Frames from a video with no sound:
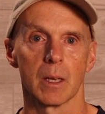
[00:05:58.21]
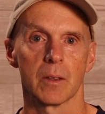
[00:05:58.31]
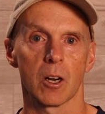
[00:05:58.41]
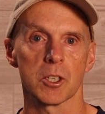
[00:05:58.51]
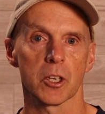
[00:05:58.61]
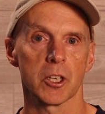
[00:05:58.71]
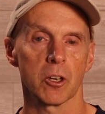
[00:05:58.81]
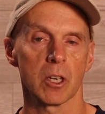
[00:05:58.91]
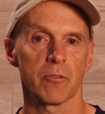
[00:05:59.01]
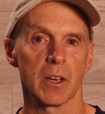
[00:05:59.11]
There are
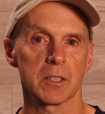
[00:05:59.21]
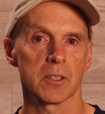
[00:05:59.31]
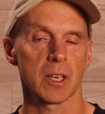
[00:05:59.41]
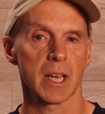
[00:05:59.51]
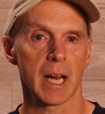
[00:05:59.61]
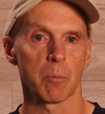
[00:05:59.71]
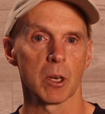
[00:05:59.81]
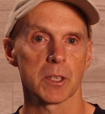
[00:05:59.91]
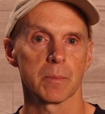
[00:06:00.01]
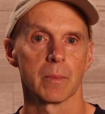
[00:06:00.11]
security fences and
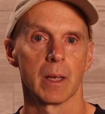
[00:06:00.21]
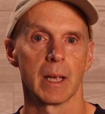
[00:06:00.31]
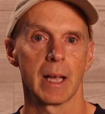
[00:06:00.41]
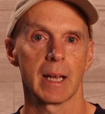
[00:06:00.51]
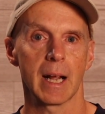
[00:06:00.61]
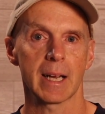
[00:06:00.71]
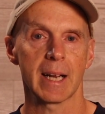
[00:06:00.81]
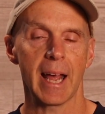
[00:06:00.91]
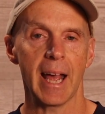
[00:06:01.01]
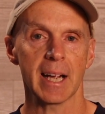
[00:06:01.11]
cameras, and I
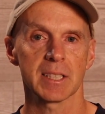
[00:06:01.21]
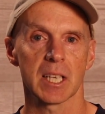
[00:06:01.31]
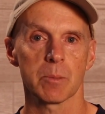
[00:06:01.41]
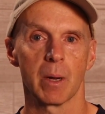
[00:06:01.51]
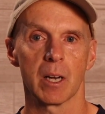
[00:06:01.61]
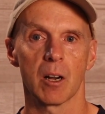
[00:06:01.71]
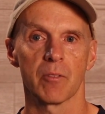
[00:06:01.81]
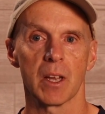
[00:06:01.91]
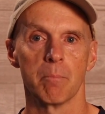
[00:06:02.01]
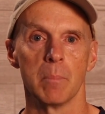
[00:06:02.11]
can access my
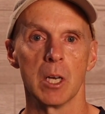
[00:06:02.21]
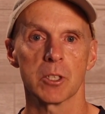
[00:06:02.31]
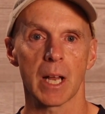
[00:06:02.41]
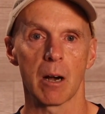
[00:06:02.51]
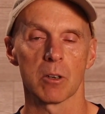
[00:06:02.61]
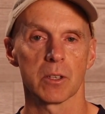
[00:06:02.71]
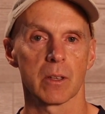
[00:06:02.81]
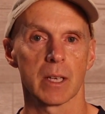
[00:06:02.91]
RV most hours of the